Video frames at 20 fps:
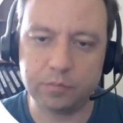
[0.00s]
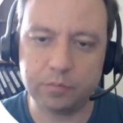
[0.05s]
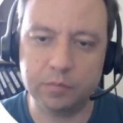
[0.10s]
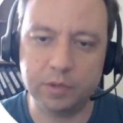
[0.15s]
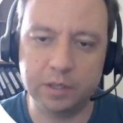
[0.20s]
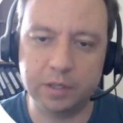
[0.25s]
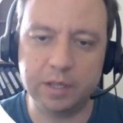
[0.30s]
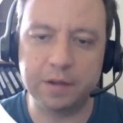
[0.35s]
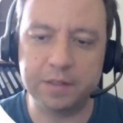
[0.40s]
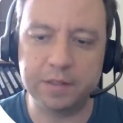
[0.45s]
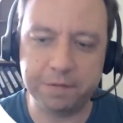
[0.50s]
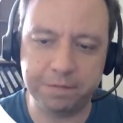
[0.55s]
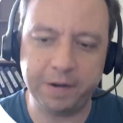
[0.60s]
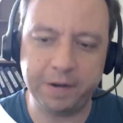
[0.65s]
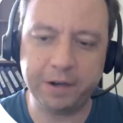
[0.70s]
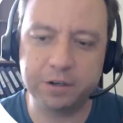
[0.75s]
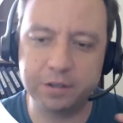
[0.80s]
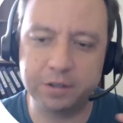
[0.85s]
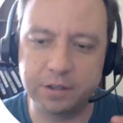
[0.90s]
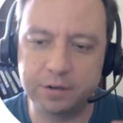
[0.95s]
the
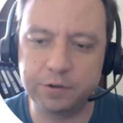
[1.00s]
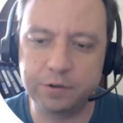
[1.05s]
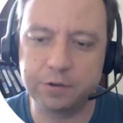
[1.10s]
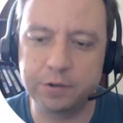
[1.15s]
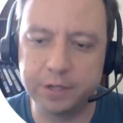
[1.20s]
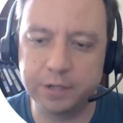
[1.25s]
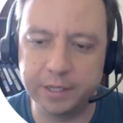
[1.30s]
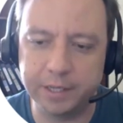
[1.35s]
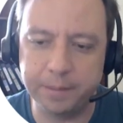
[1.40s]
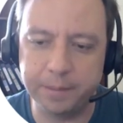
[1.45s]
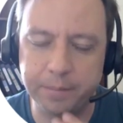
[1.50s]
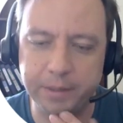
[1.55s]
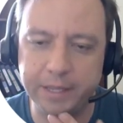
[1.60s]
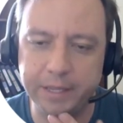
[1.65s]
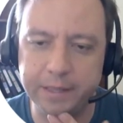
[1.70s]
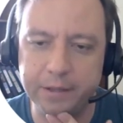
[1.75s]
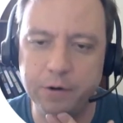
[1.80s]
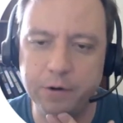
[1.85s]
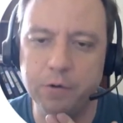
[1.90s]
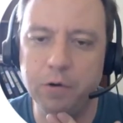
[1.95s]
factor that really
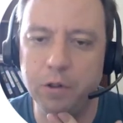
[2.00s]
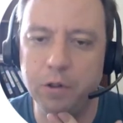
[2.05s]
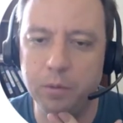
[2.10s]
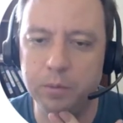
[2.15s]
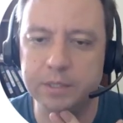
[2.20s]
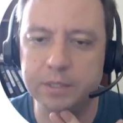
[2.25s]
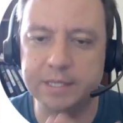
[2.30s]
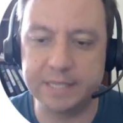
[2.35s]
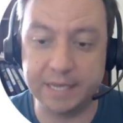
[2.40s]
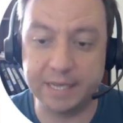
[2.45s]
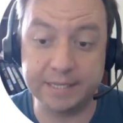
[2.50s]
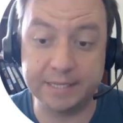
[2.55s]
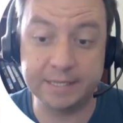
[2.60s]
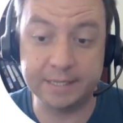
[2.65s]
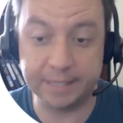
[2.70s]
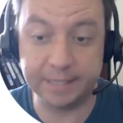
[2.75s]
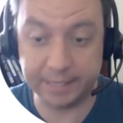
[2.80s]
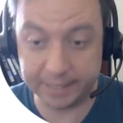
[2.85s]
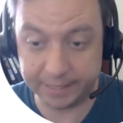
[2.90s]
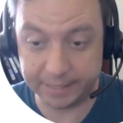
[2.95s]
played the role was the
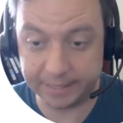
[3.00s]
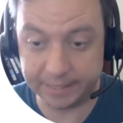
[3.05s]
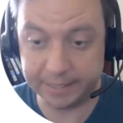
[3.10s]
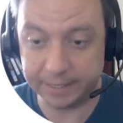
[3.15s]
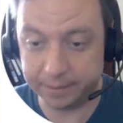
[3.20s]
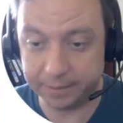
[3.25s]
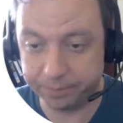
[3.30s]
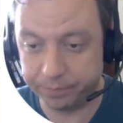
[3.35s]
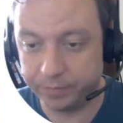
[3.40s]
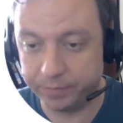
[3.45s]
acidity.